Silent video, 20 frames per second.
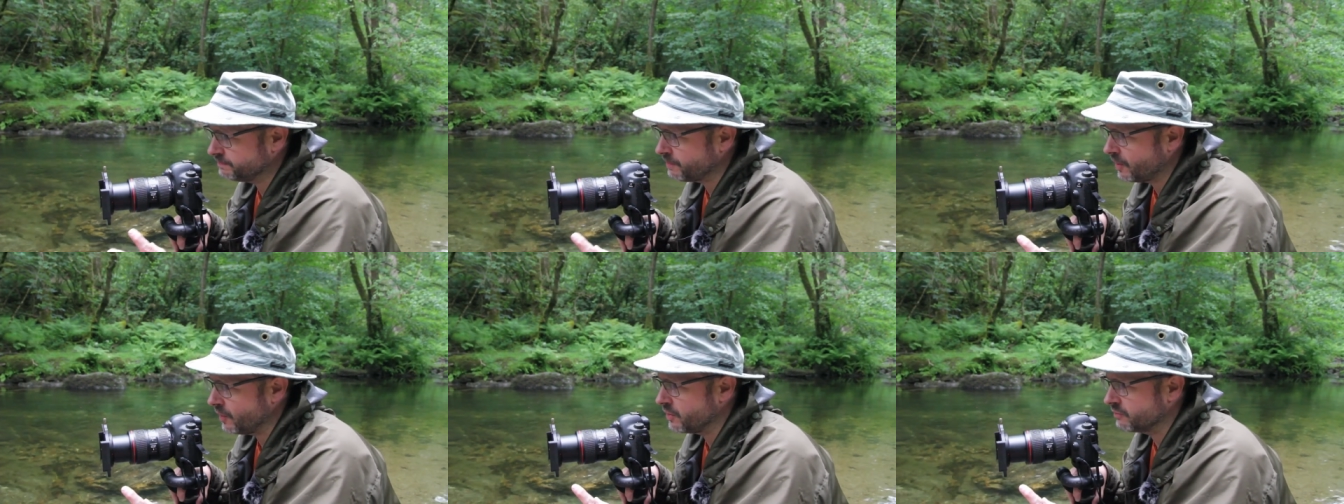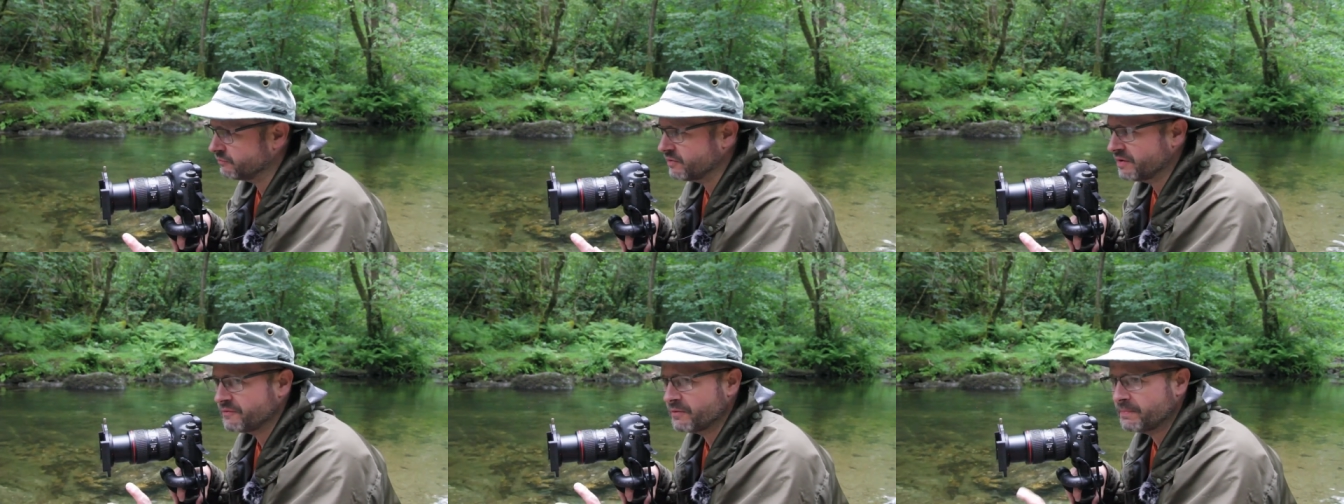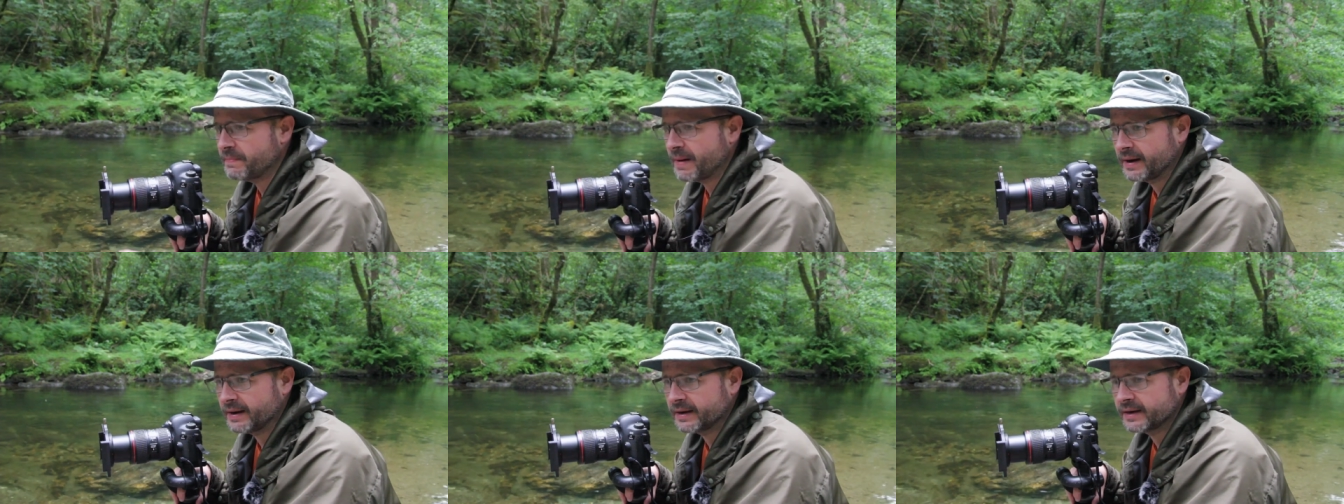by the
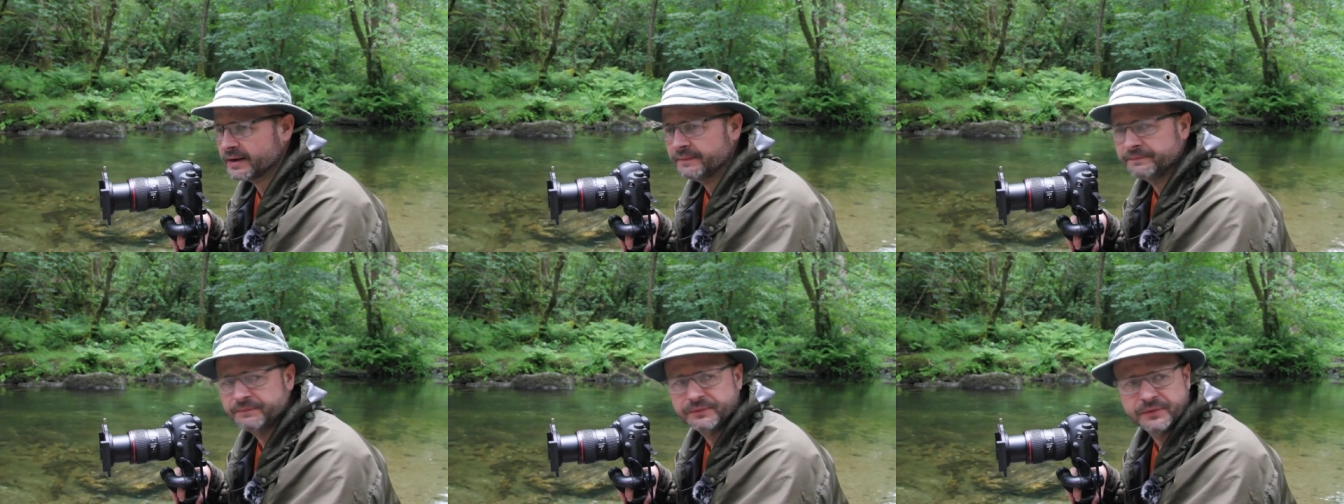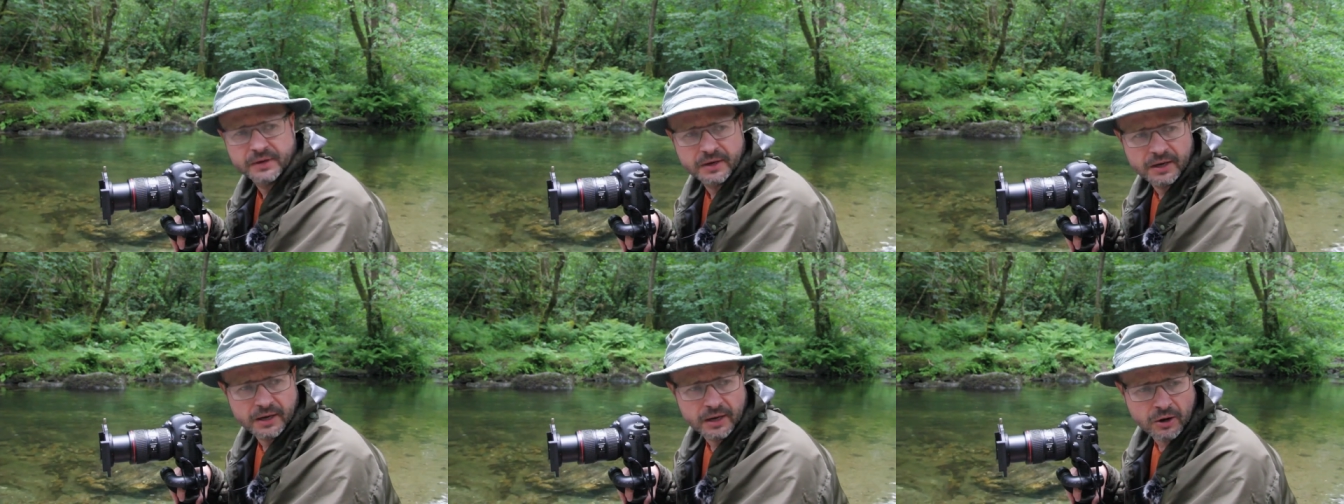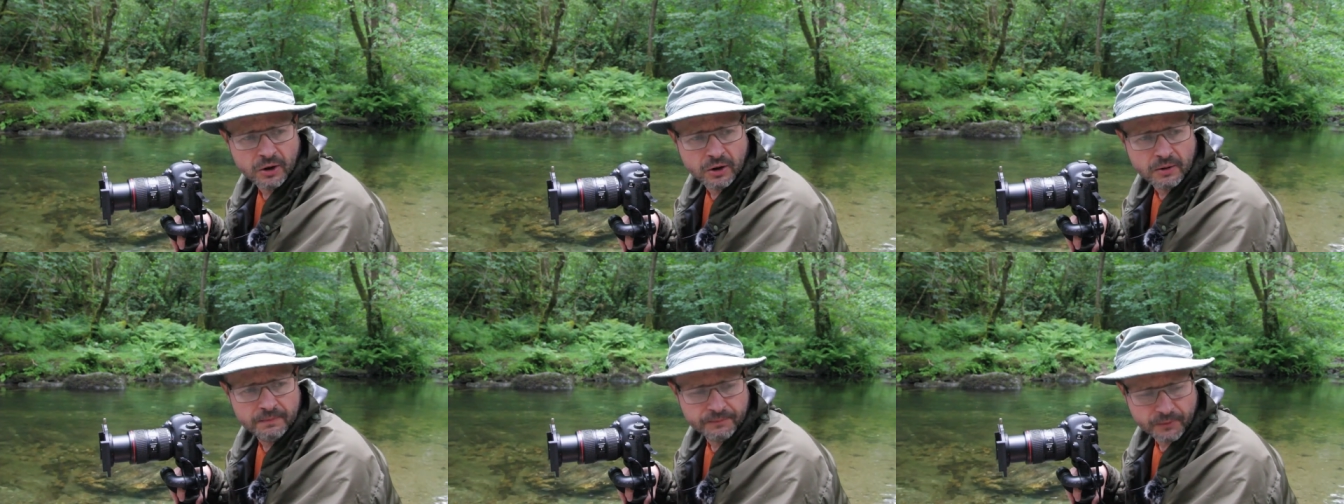riverbank
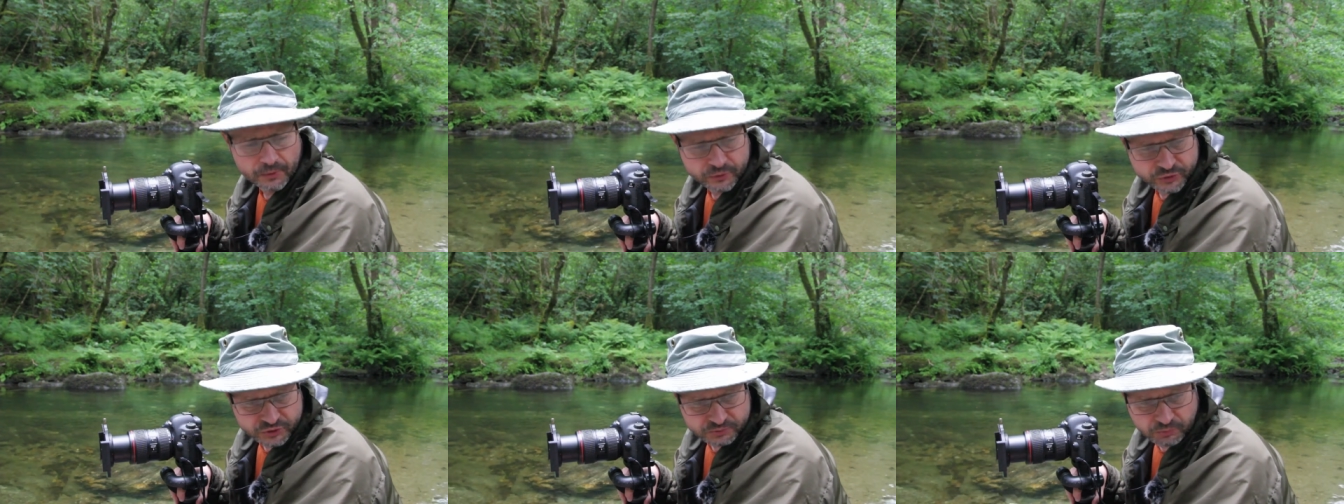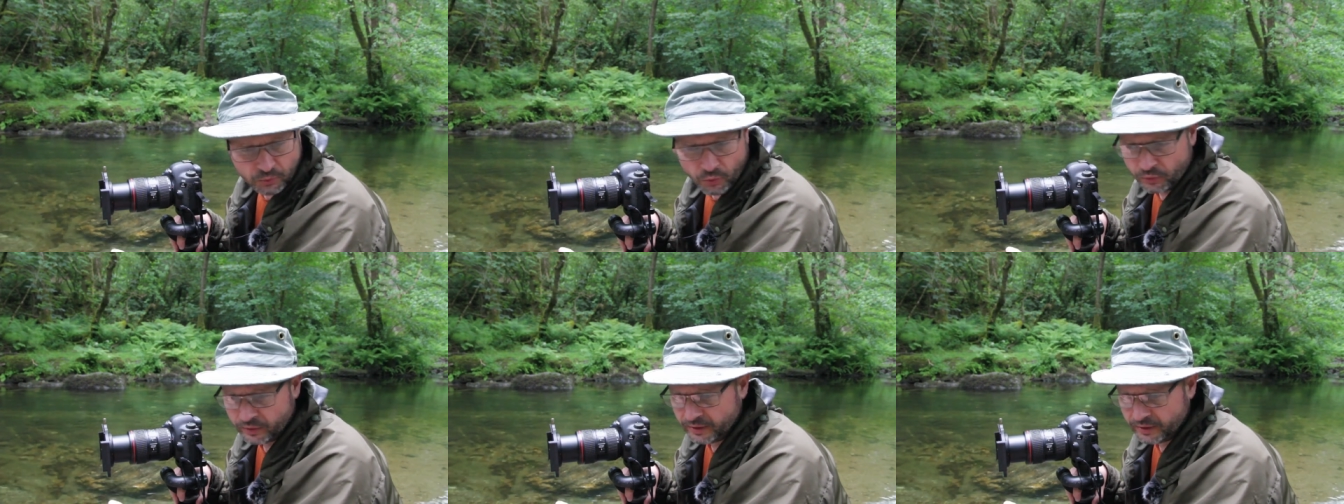um, on a small